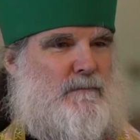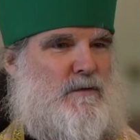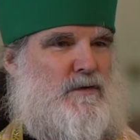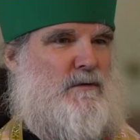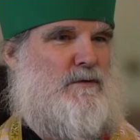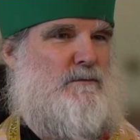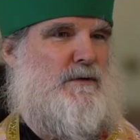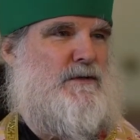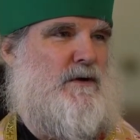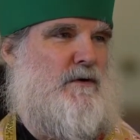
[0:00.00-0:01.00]
sir, would you
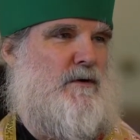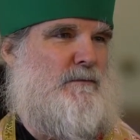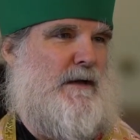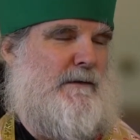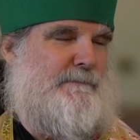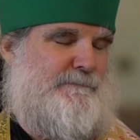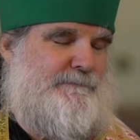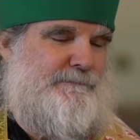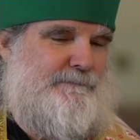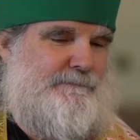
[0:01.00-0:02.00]
please go home now?
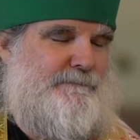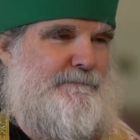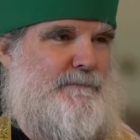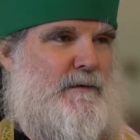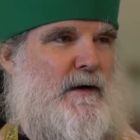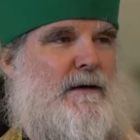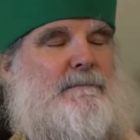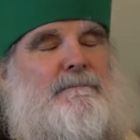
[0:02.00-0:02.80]
All right?